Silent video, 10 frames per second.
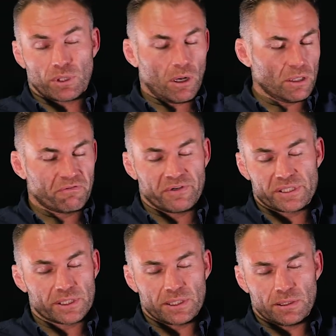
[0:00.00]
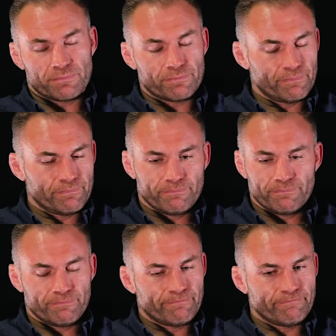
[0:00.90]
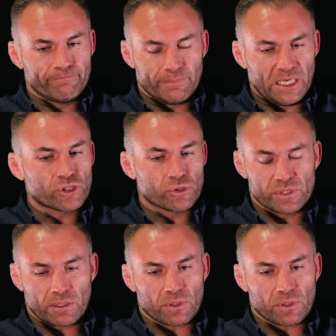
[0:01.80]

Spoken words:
with all the physical issues that